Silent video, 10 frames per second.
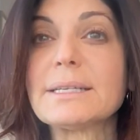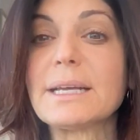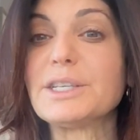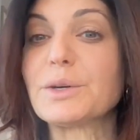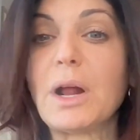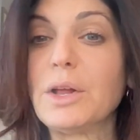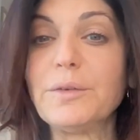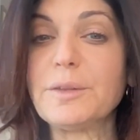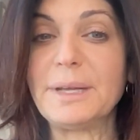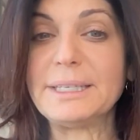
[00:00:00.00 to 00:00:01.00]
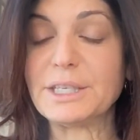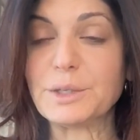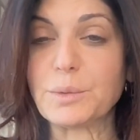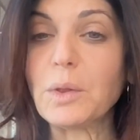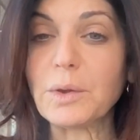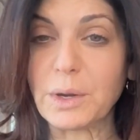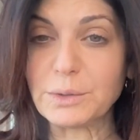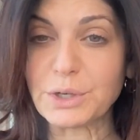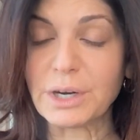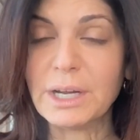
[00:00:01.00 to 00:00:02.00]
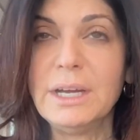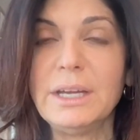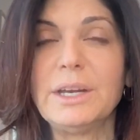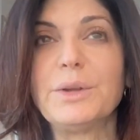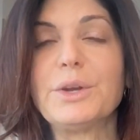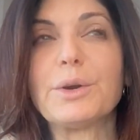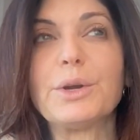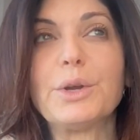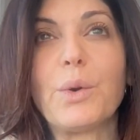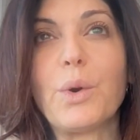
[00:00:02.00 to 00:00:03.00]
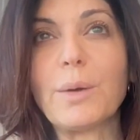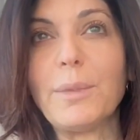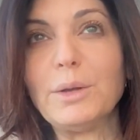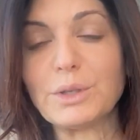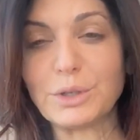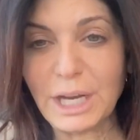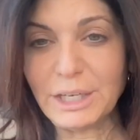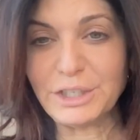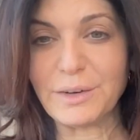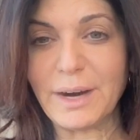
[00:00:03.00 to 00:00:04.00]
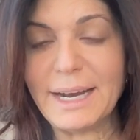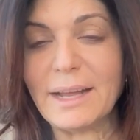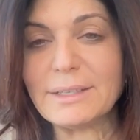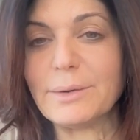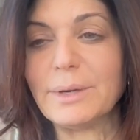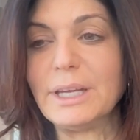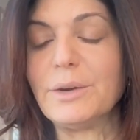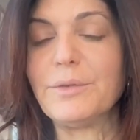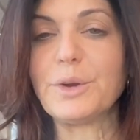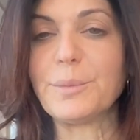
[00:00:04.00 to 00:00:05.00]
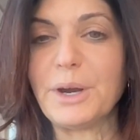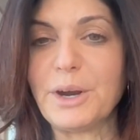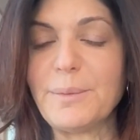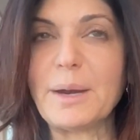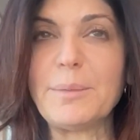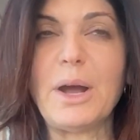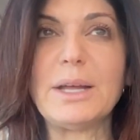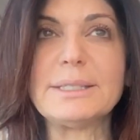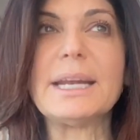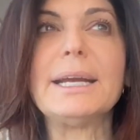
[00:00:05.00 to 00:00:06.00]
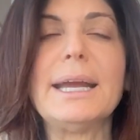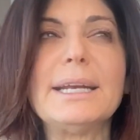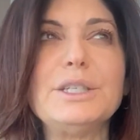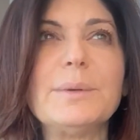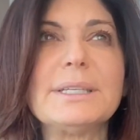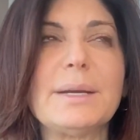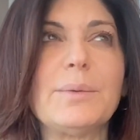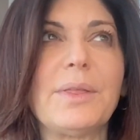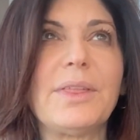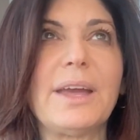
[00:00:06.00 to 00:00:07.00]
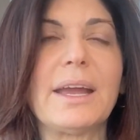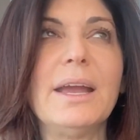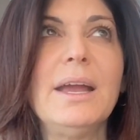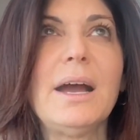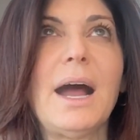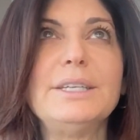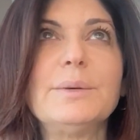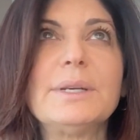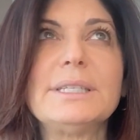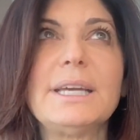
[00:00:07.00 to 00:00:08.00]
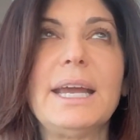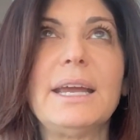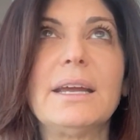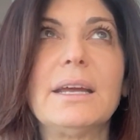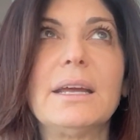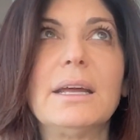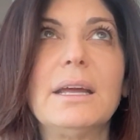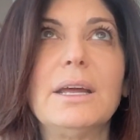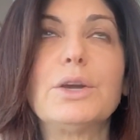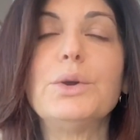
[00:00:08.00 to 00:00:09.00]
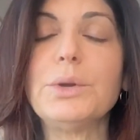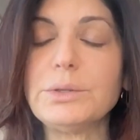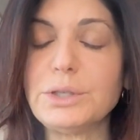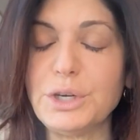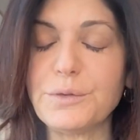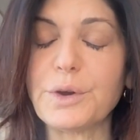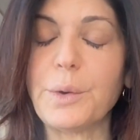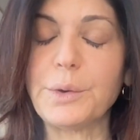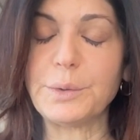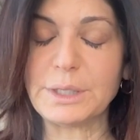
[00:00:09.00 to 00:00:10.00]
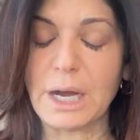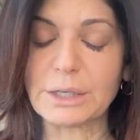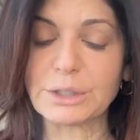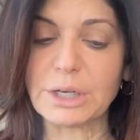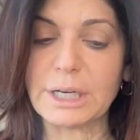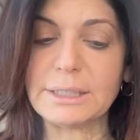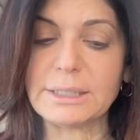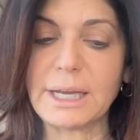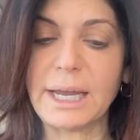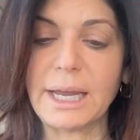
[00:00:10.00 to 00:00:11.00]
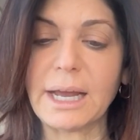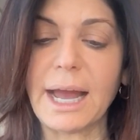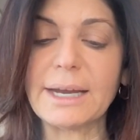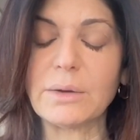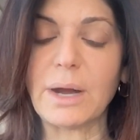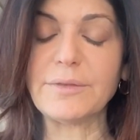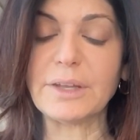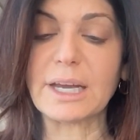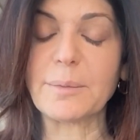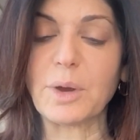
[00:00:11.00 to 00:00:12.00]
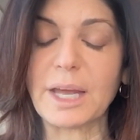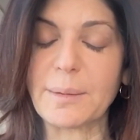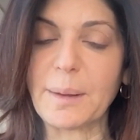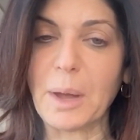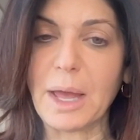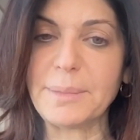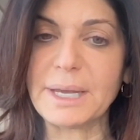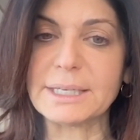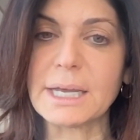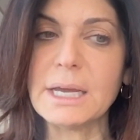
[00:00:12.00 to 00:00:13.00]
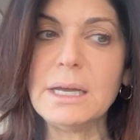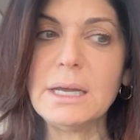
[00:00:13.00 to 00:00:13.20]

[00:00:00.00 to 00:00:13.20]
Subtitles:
is because they're all over the place. It's a roller coaster. Your hormones are changing right now. So, if you're in perimenopause, and I do want to say one thing. I do want to say kudos to you for going to a doctor and saying, I feel like I'm going out of my mind, because